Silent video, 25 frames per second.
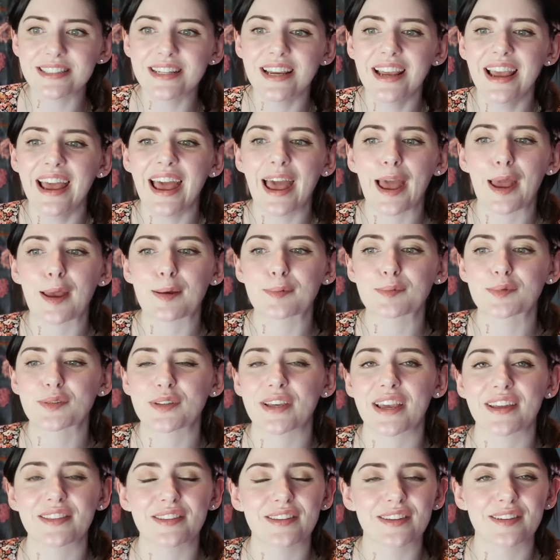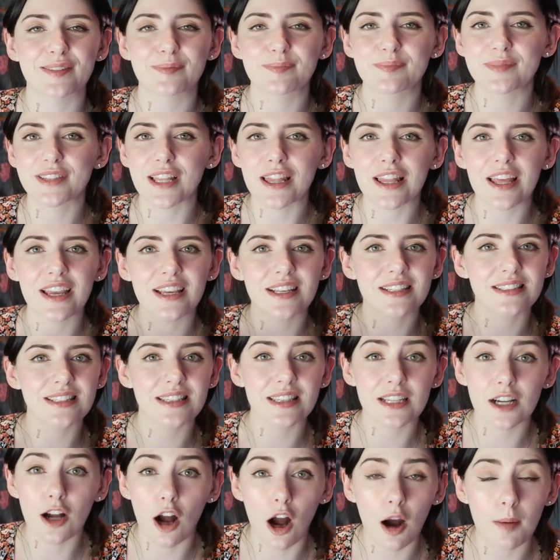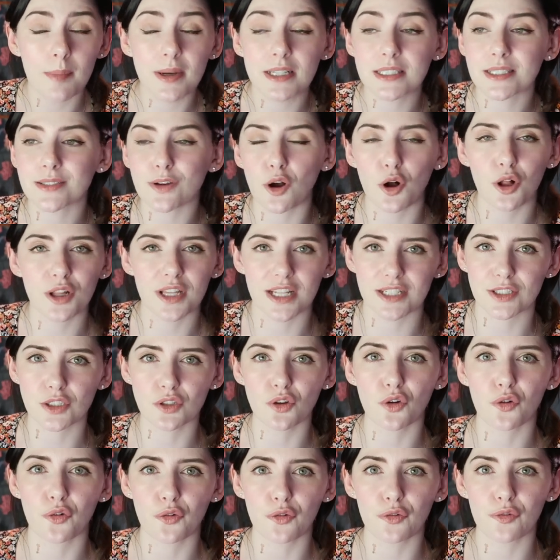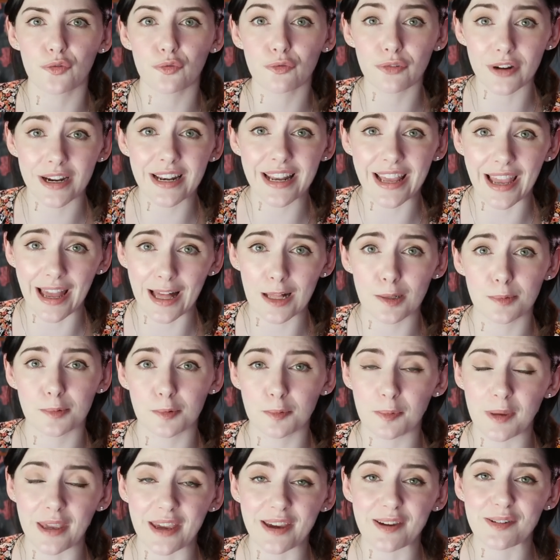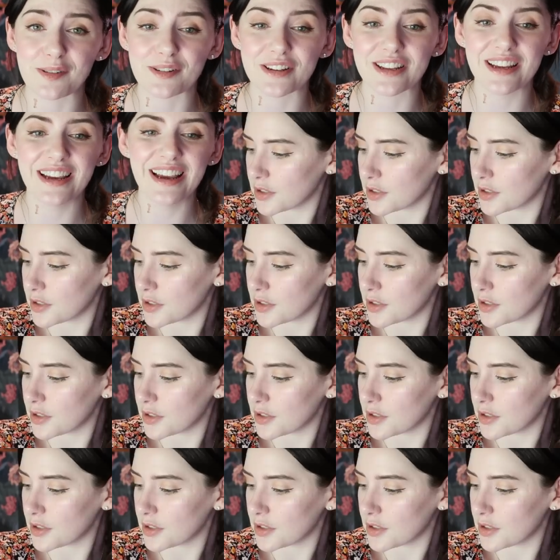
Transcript: So the likes and the comments, all that stuff really helps me out.